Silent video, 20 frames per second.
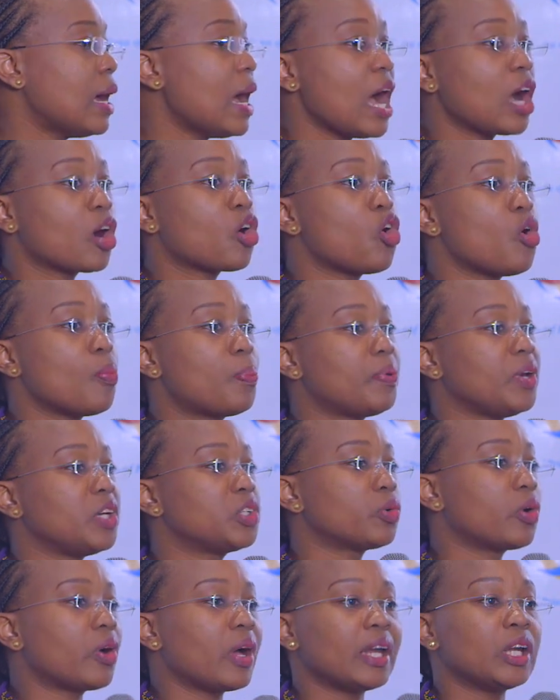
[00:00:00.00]
a
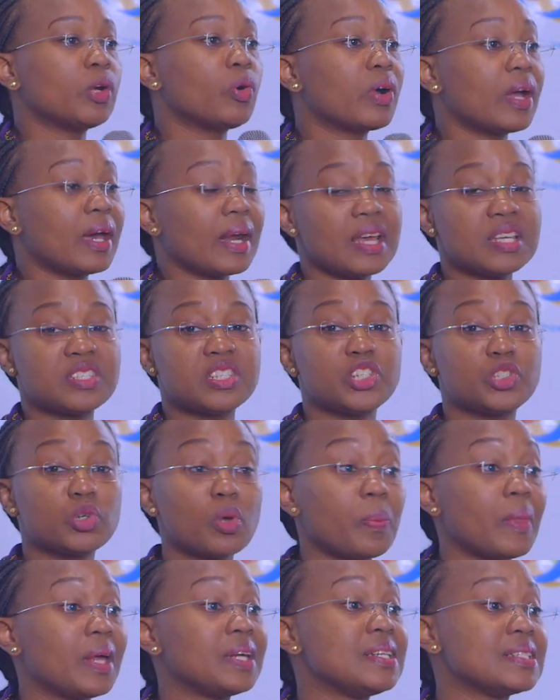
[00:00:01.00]
corporate or an
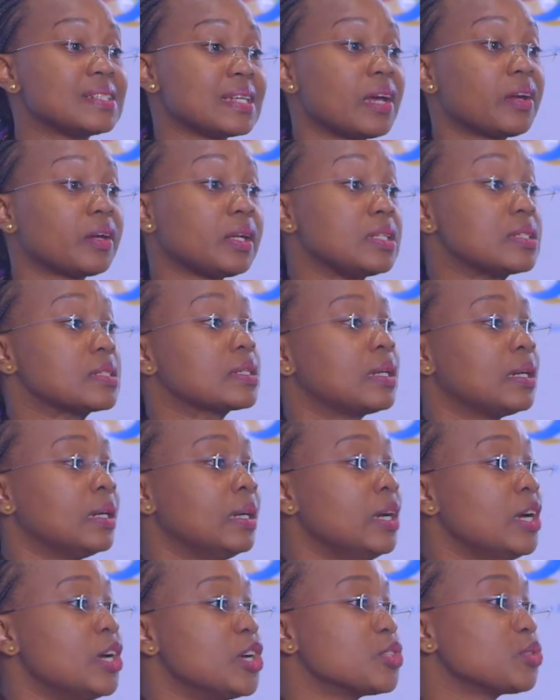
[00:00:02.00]
organization that is a risk.
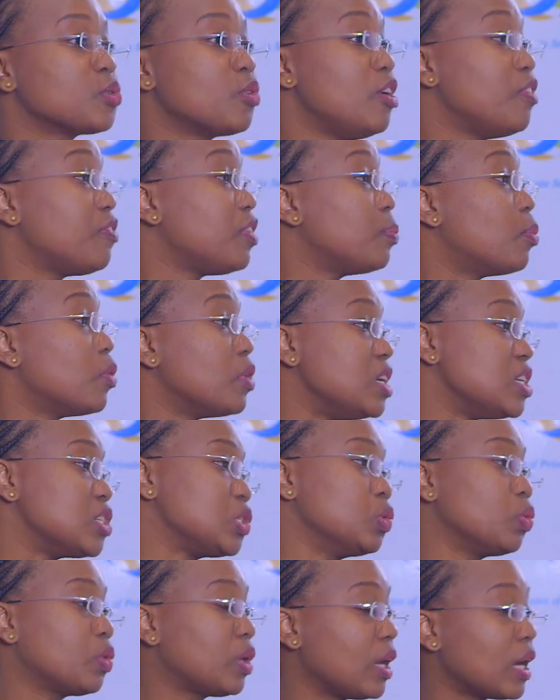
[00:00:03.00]
So everybody
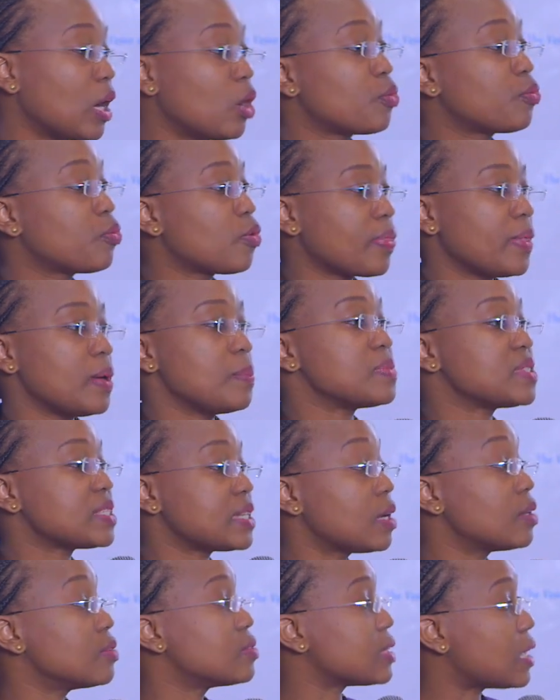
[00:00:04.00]
is looking out for
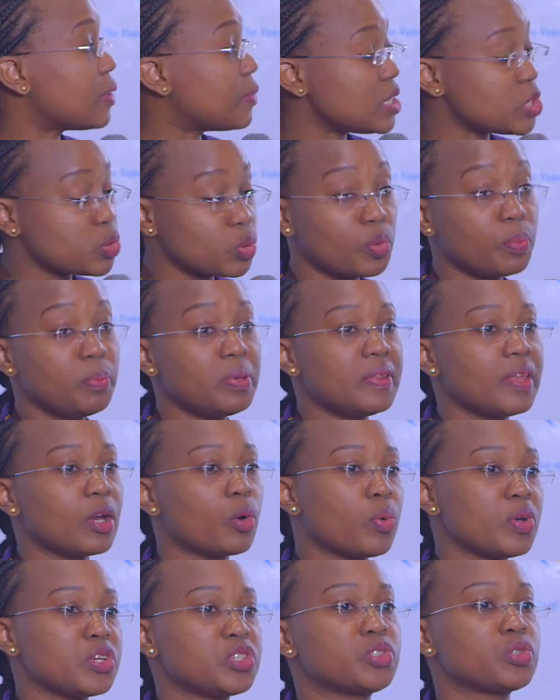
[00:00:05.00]
themselves, and these would be the
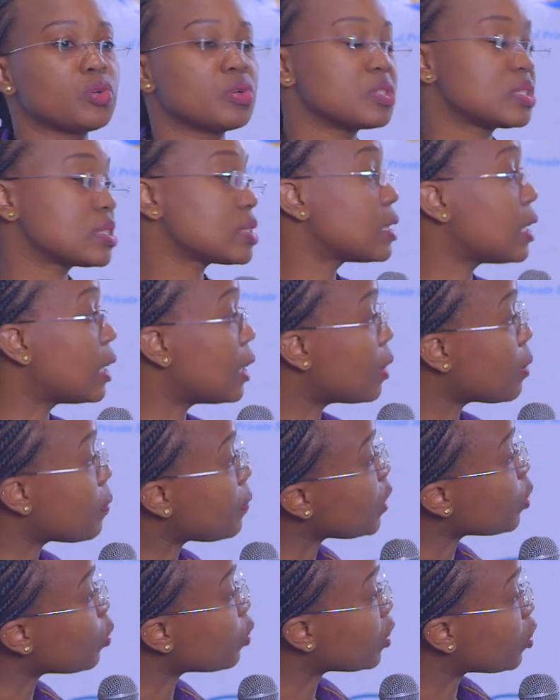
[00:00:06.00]
questions
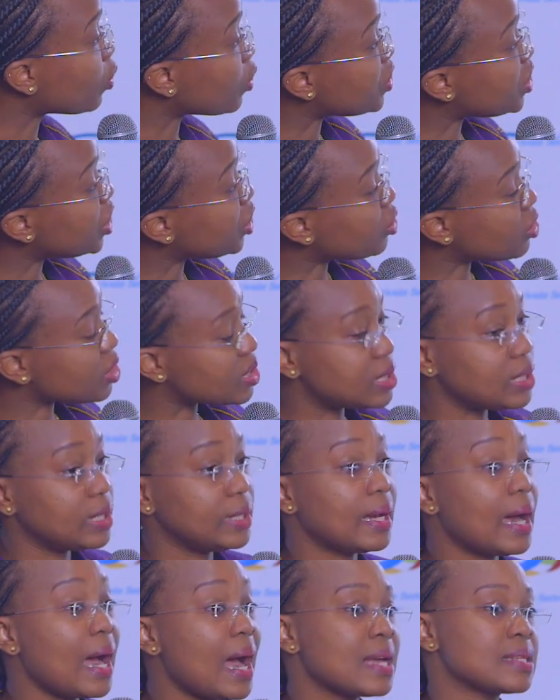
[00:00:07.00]
they would
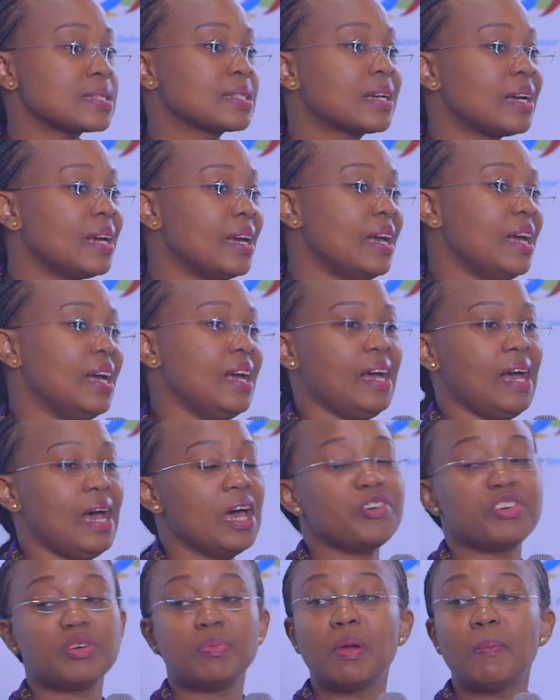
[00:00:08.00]
continuously ask.
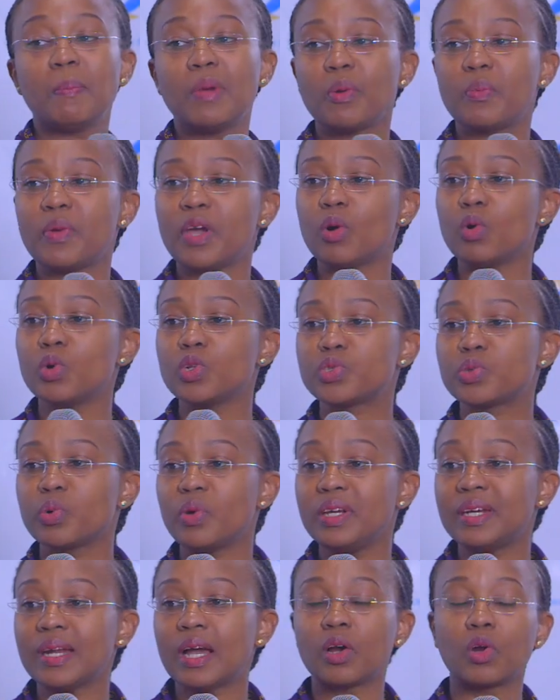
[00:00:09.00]
And remember, we are also
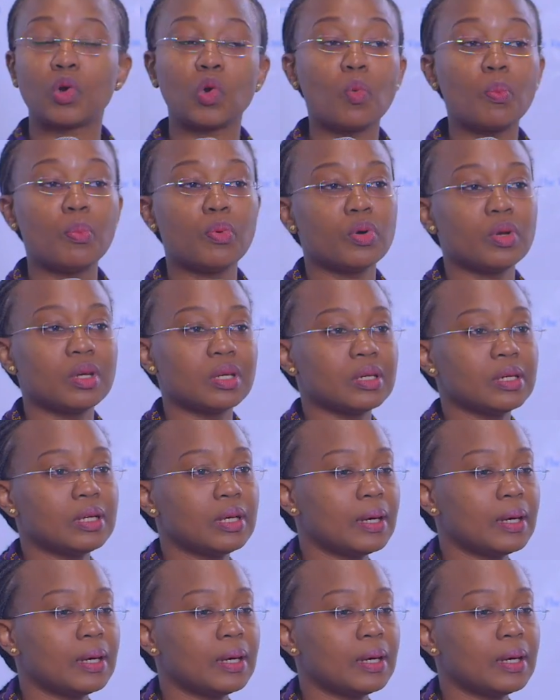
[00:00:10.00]
in a global